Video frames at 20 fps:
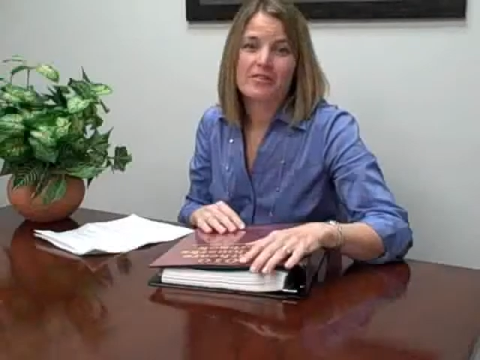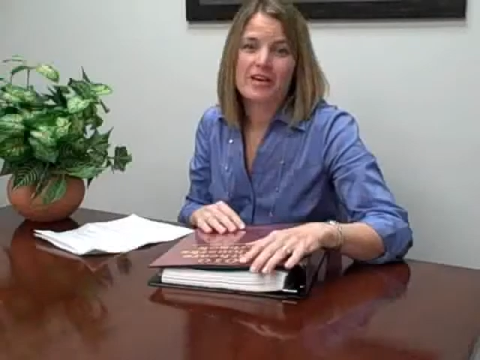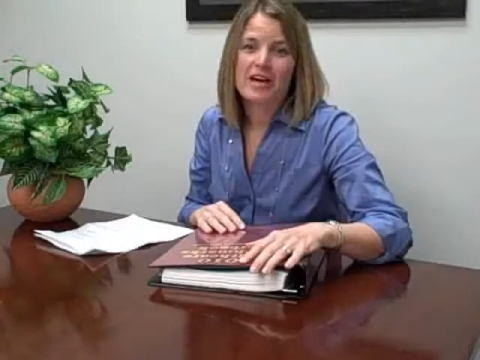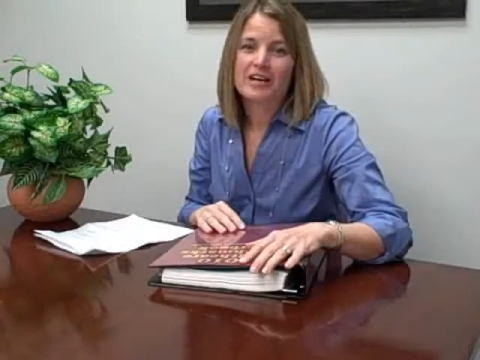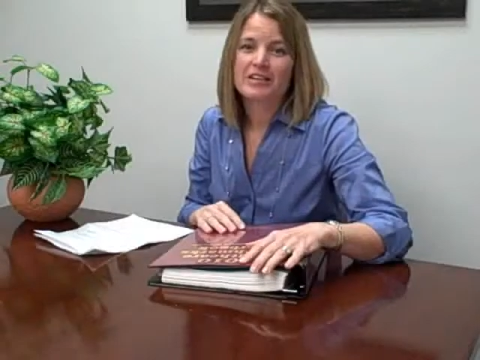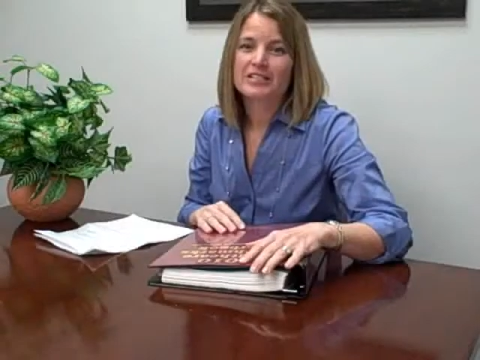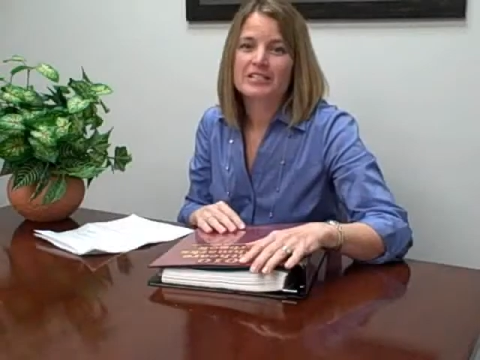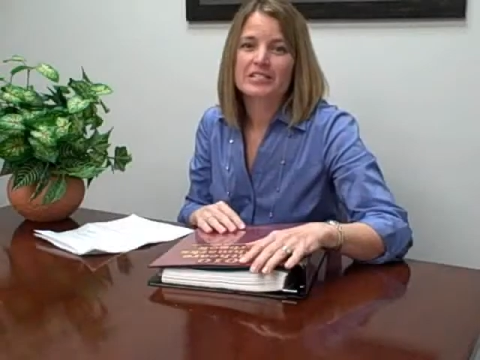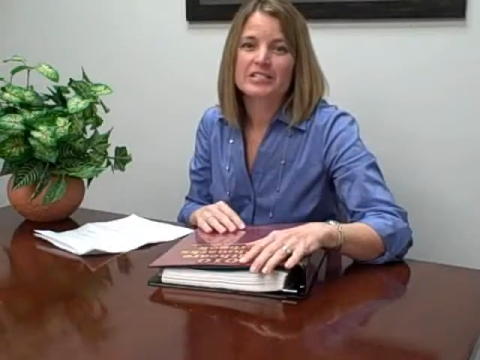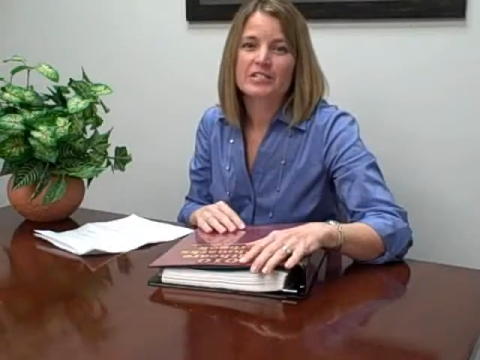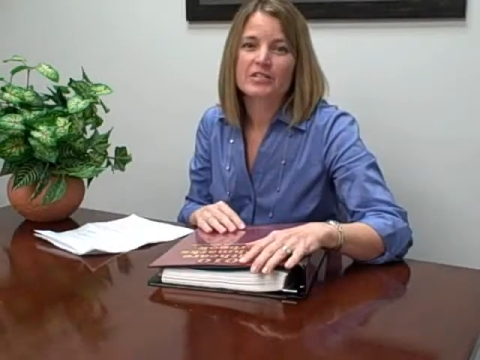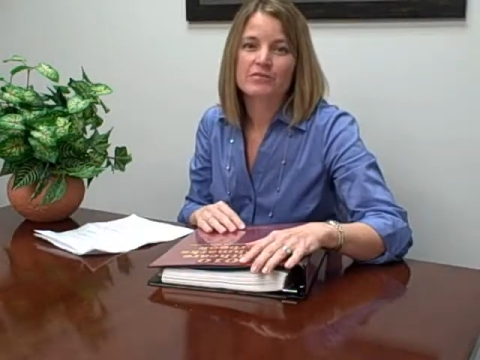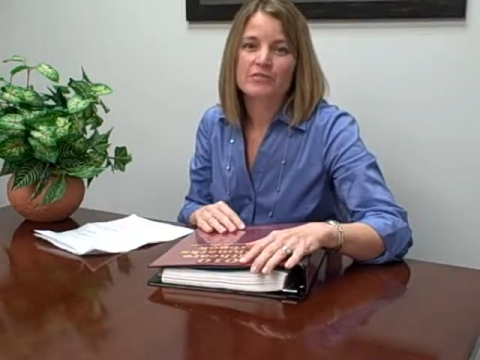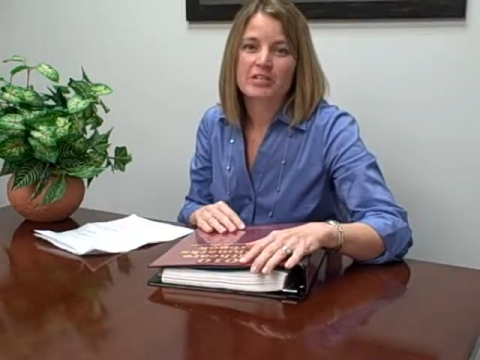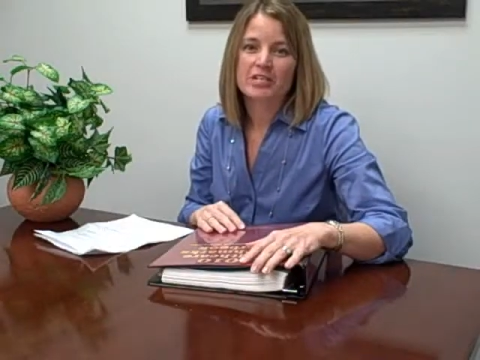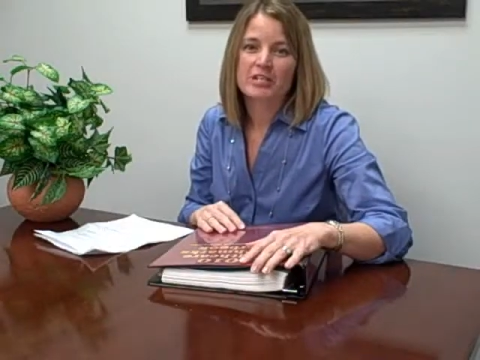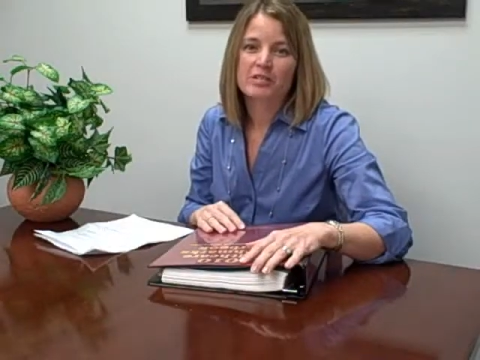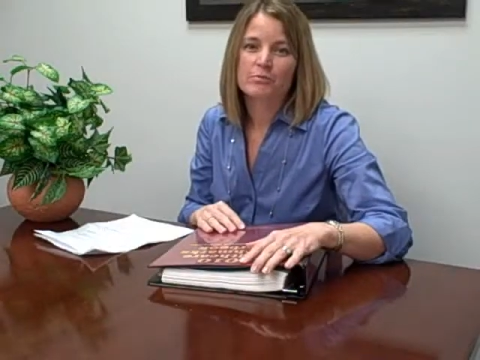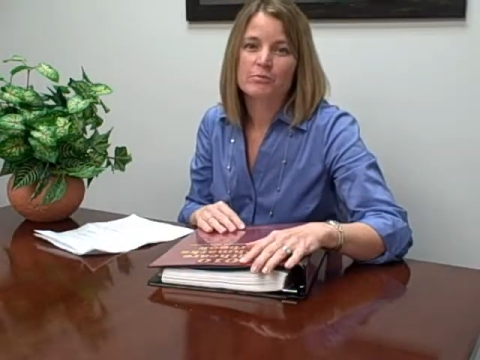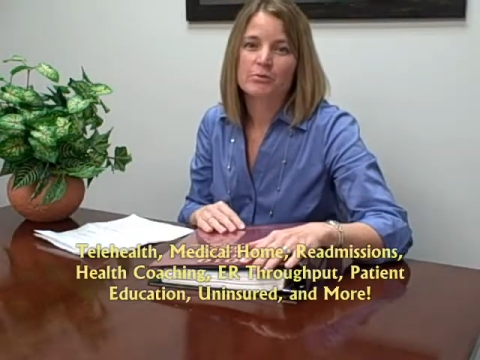are thousands of
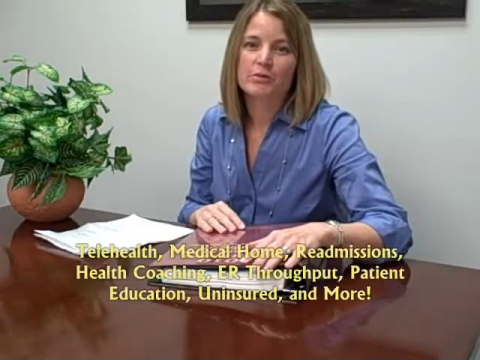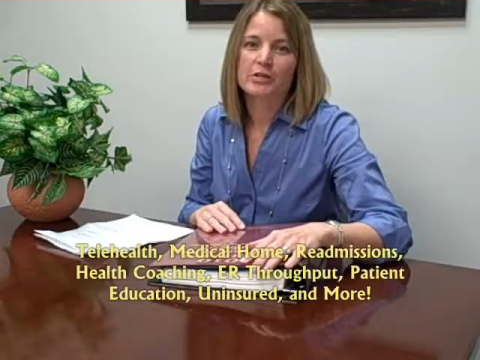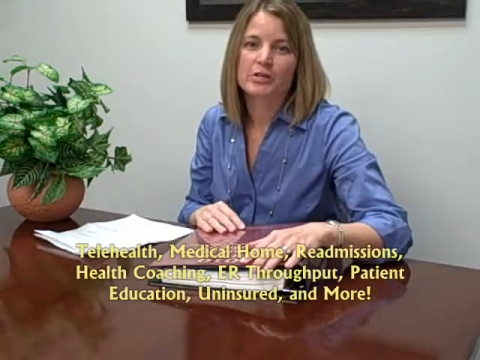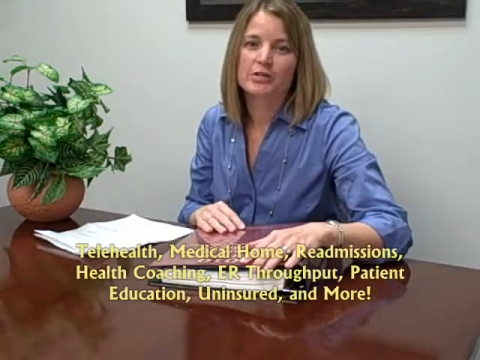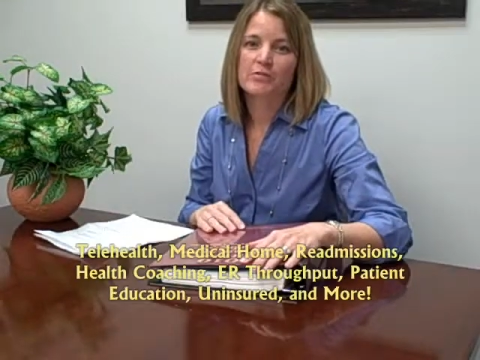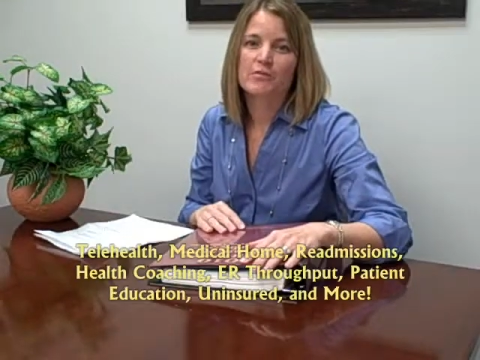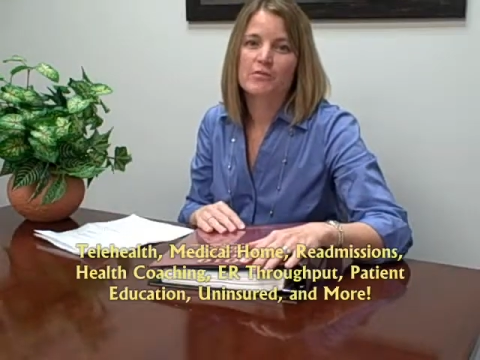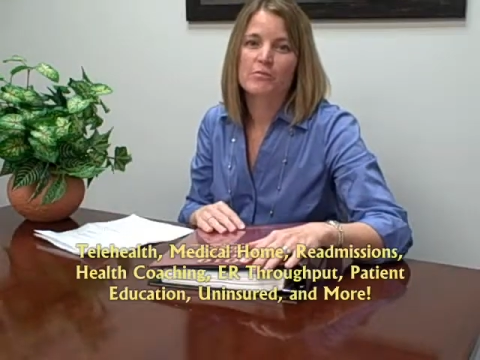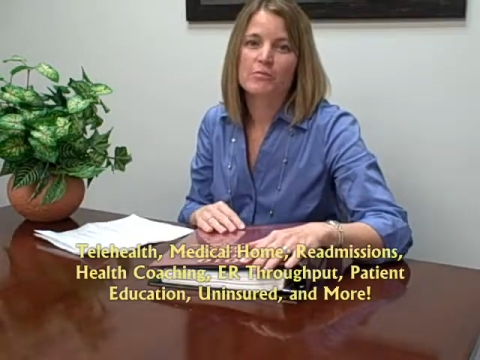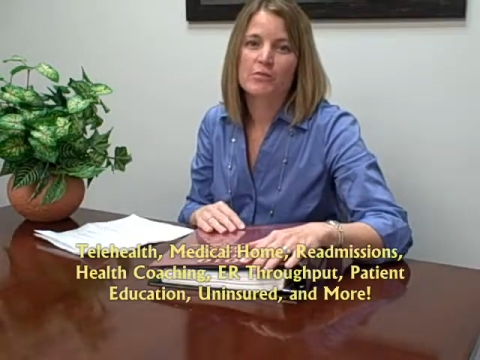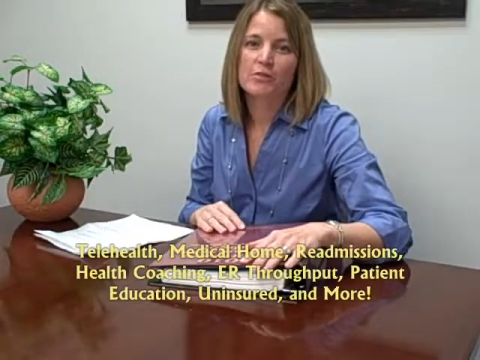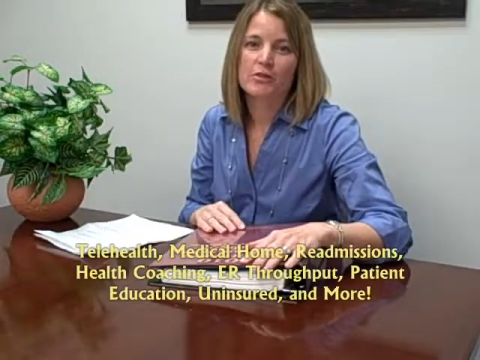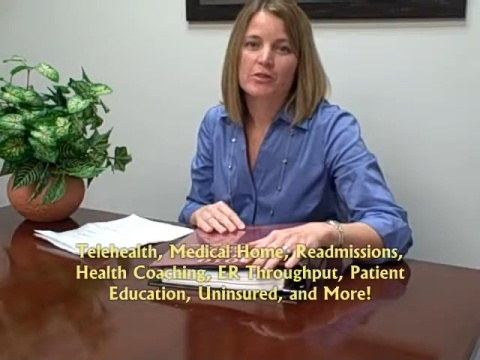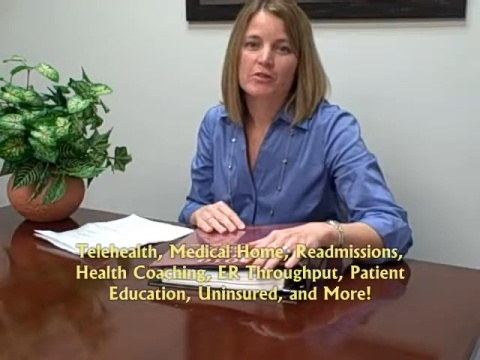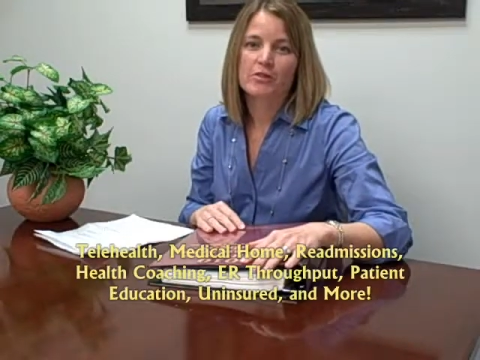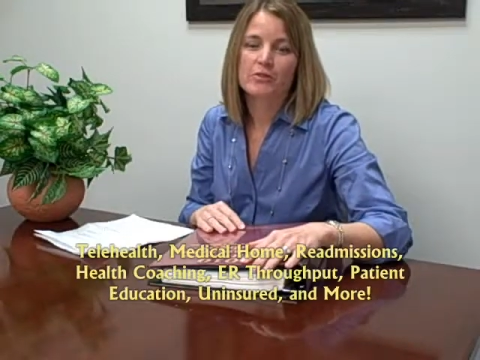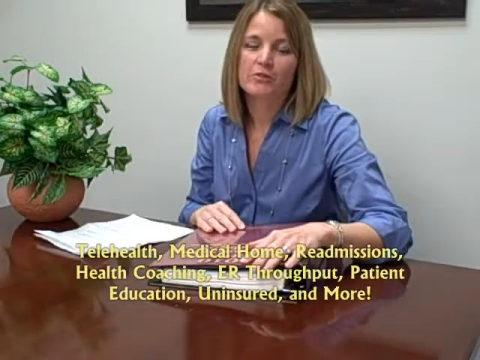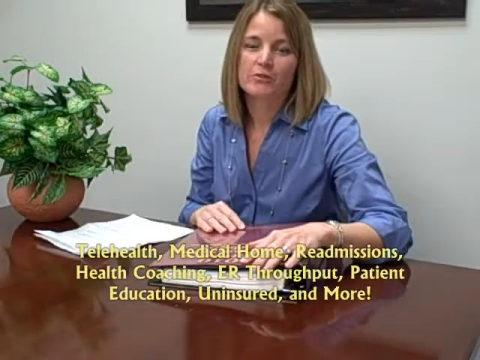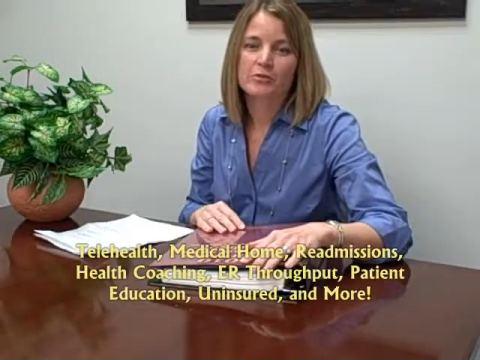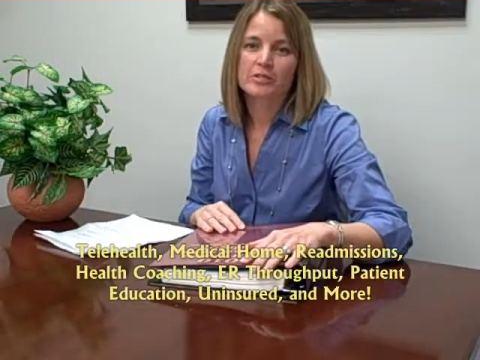data points from more than
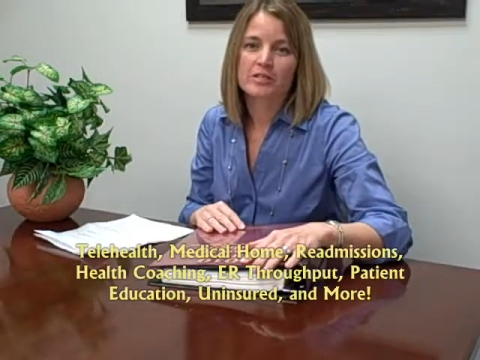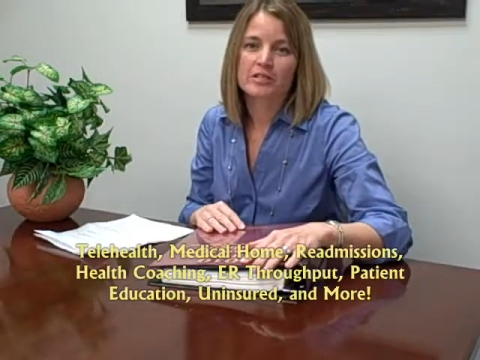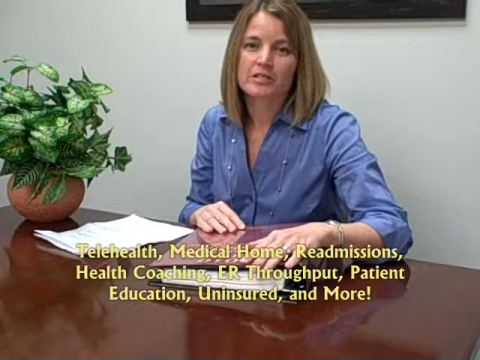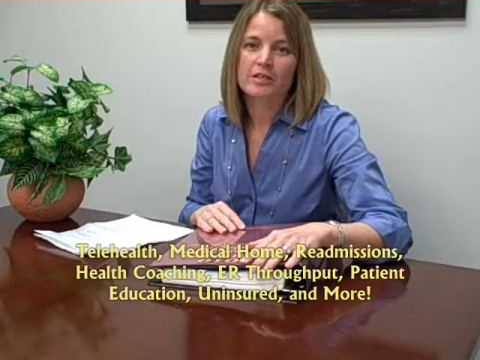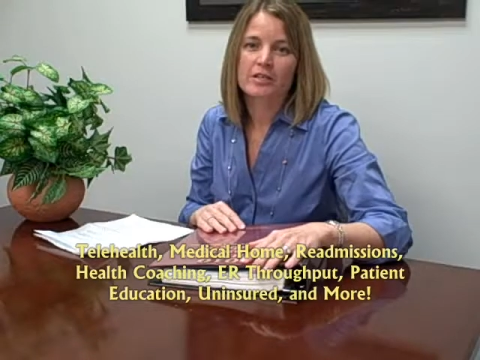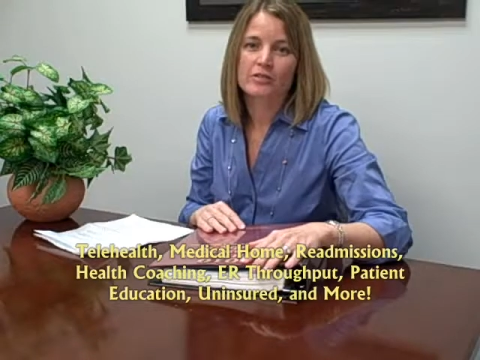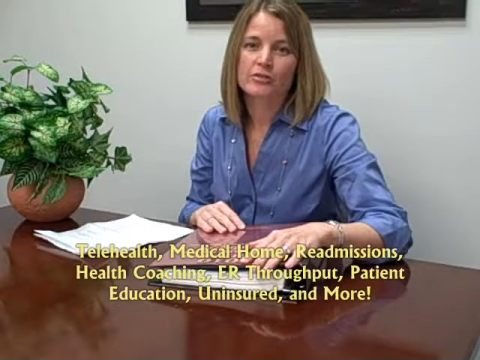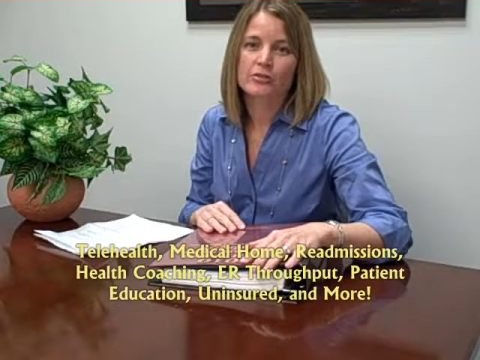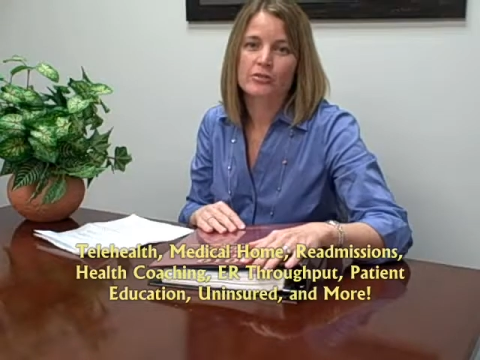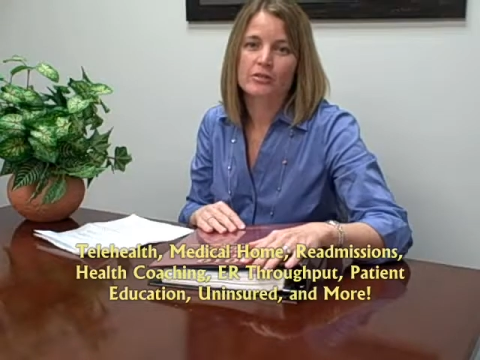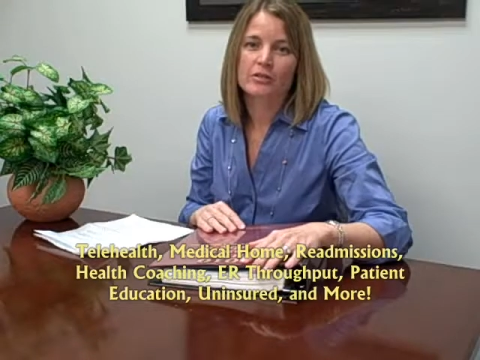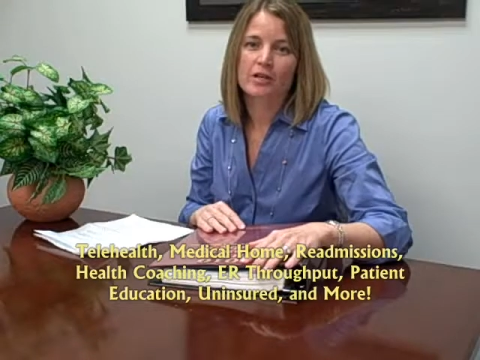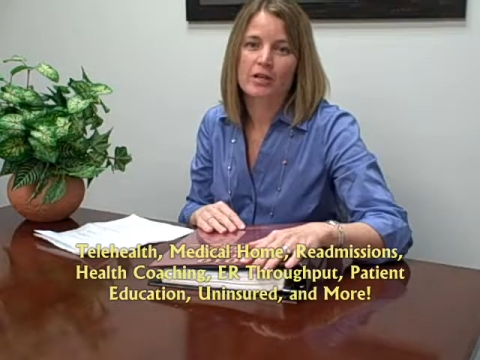1,300